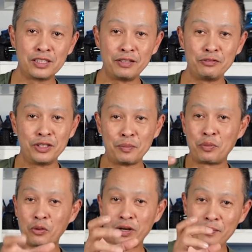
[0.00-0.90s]
give you the
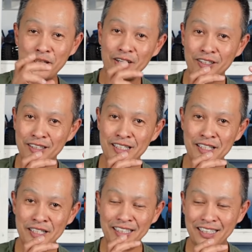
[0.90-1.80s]
programming card,
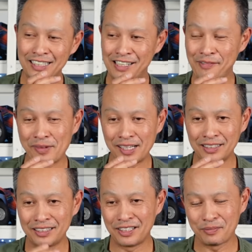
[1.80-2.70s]

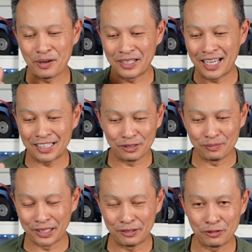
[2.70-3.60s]
but you could probably ask your
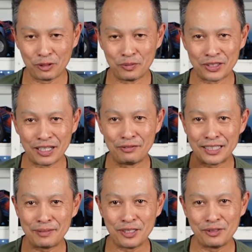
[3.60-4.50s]
buddy for one, because every
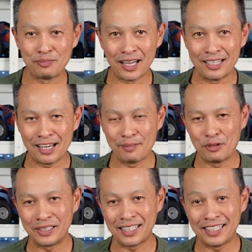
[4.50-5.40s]
time you buy a
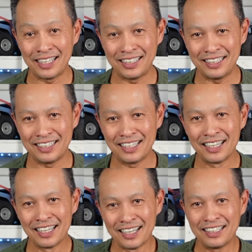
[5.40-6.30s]
Hobbywing 1080
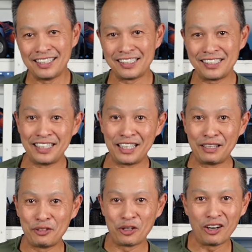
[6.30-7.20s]
ESC, they
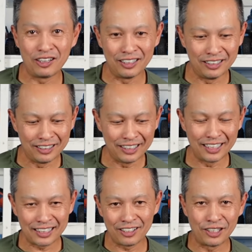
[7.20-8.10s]
give you a card, and
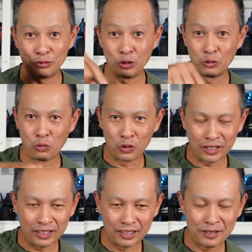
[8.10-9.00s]
that card will
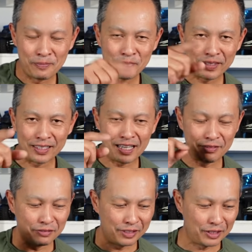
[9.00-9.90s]
work here. And I'll
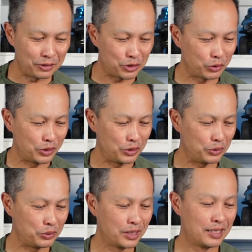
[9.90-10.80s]
have a video showing
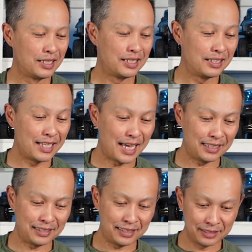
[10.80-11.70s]
you
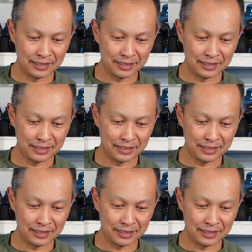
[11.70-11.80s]
that.